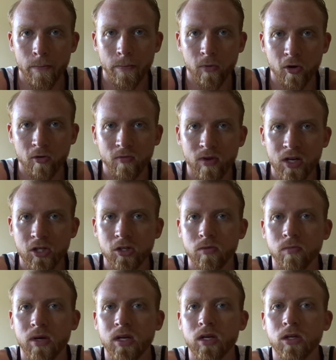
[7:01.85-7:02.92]

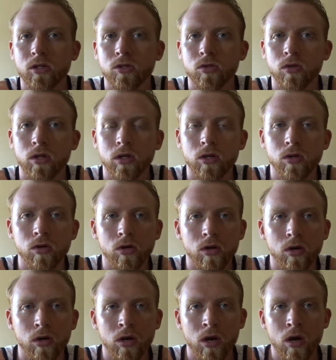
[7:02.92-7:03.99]
motivation, making sure that
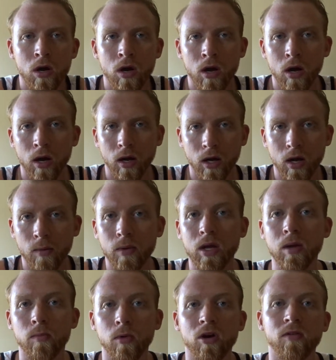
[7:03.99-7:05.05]
you're coming
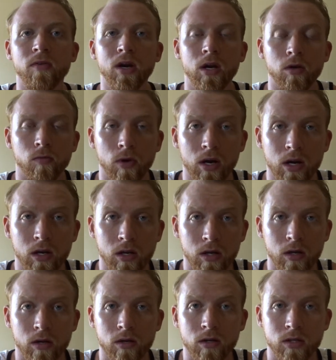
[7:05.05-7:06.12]
in motivated, ready
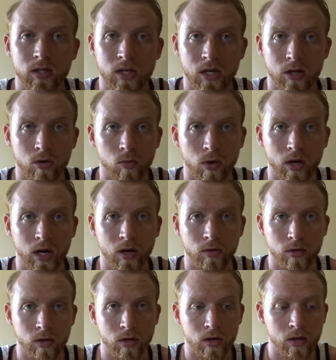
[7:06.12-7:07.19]
to get your
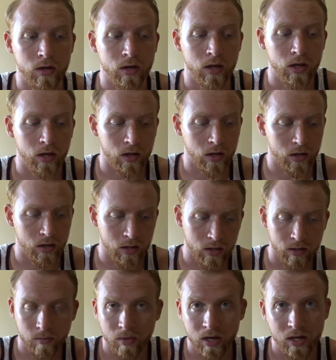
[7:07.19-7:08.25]
workout done in
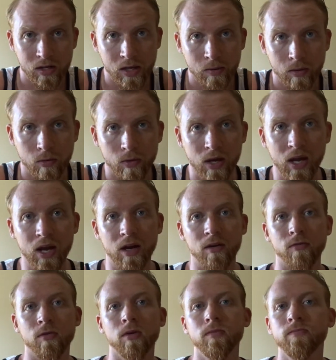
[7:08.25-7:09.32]
the amount of time that we
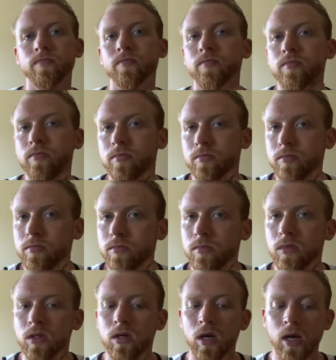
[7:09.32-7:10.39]
have.
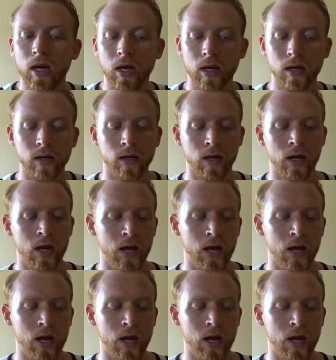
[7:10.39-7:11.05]
And